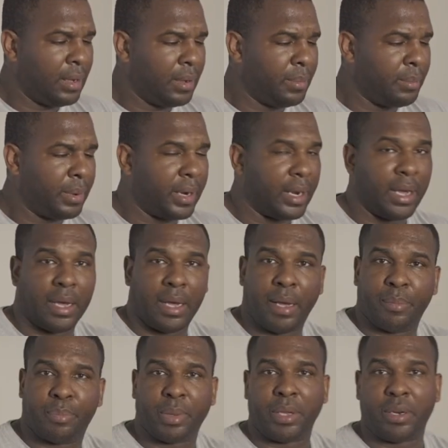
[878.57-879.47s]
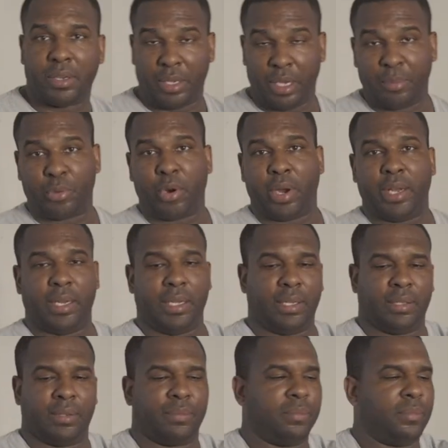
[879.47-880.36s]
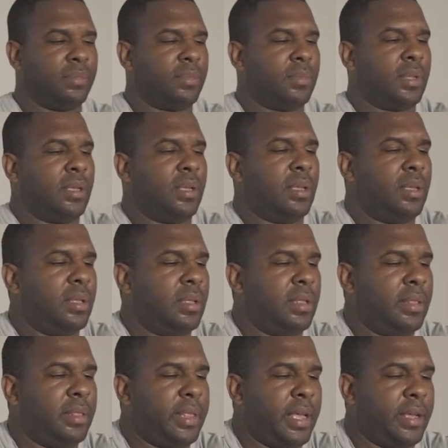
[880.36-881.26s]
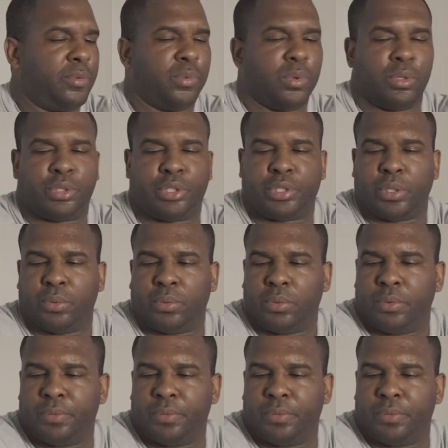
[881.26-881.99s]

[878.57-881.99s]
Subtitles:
but I plan on upgrading that real soon.